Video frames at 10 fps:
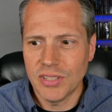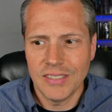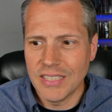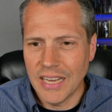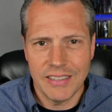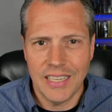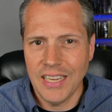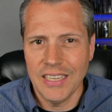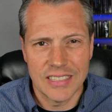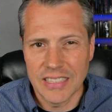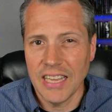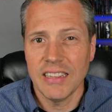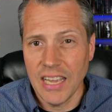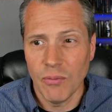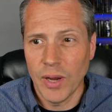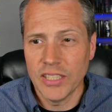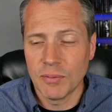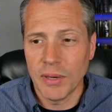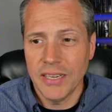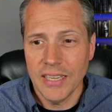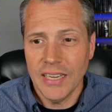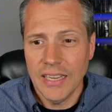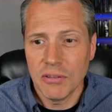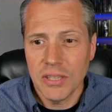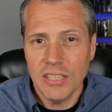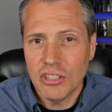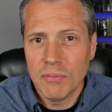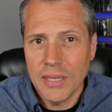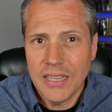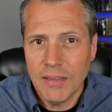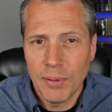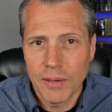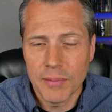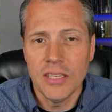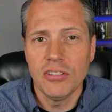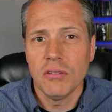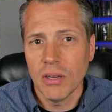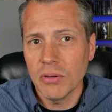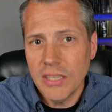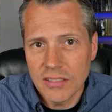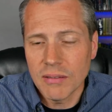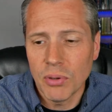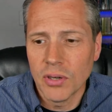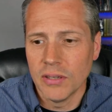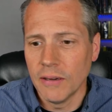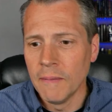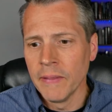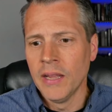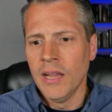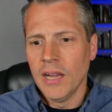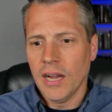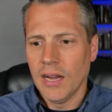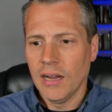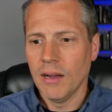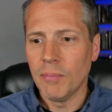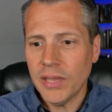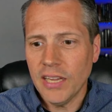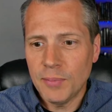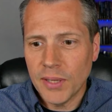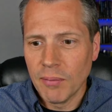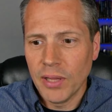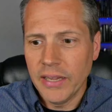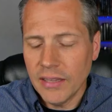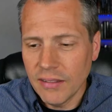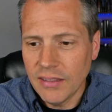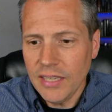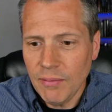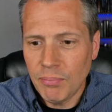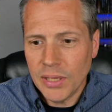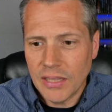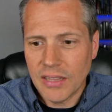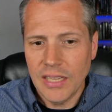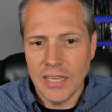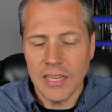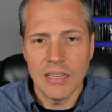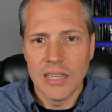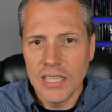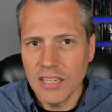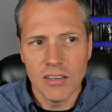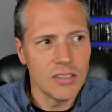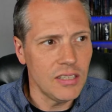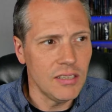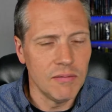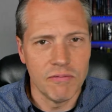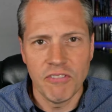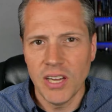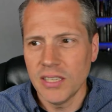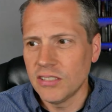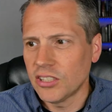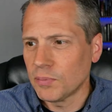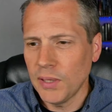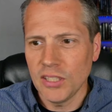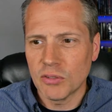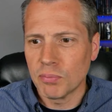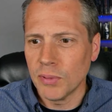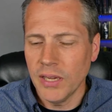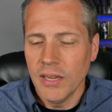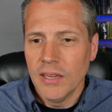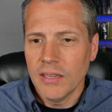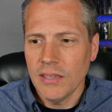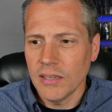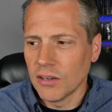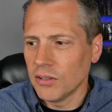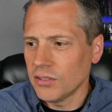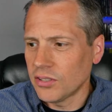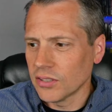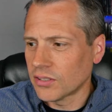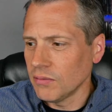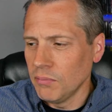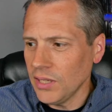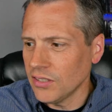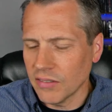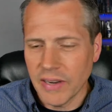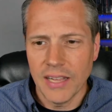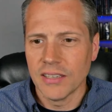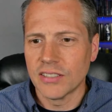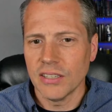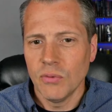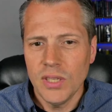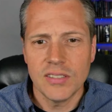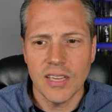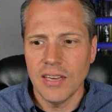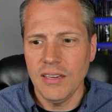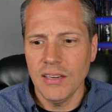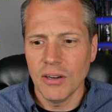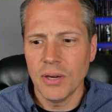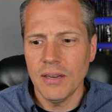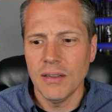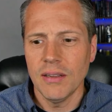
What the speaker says: That is not the case. It's not that widespread. I don't think it should be the paramount issue, though it is important. But that has become like the big thing, and legal funds just being spread, just millions of dollars. And we said, you know what?